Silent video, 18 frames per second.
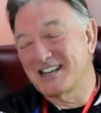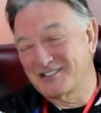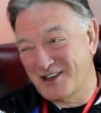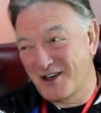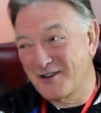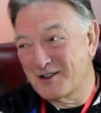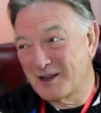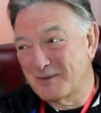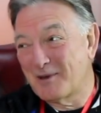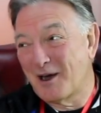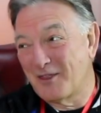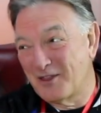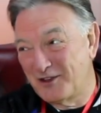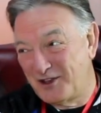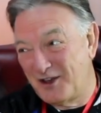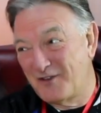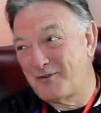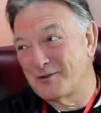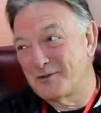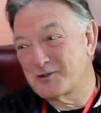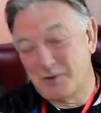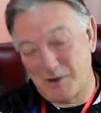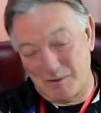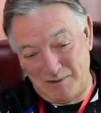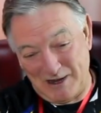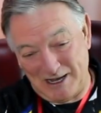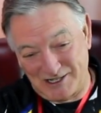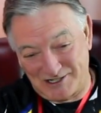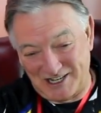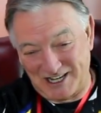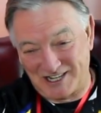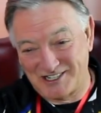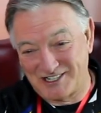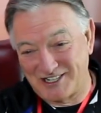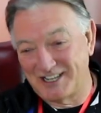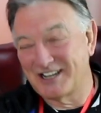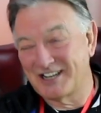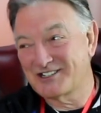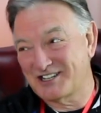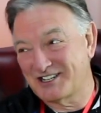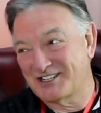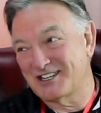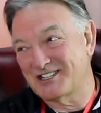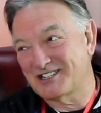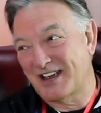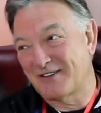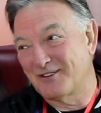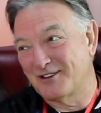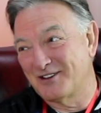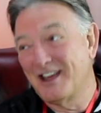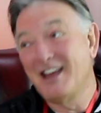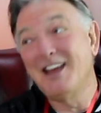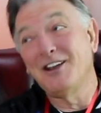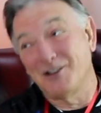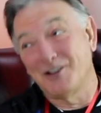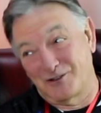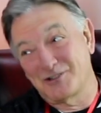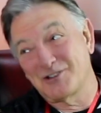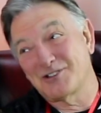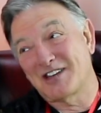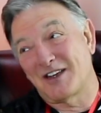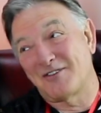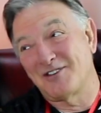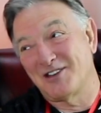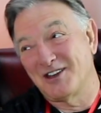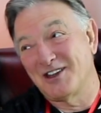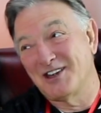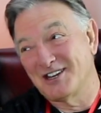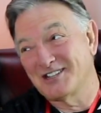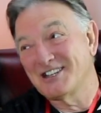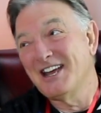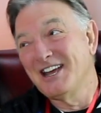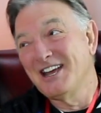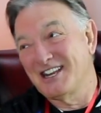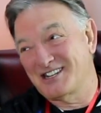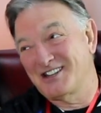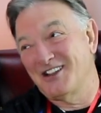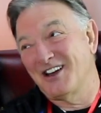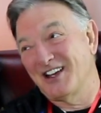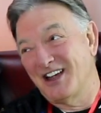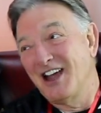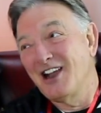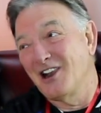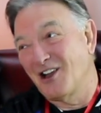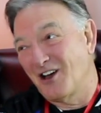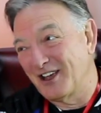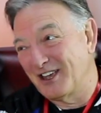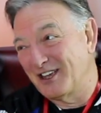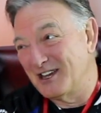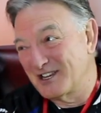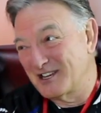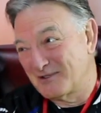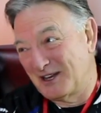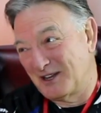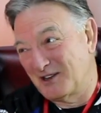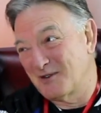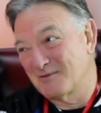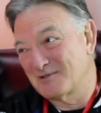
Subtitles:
that's joking about the difference between being 60 and 67, not just 7 years. It's like light years when it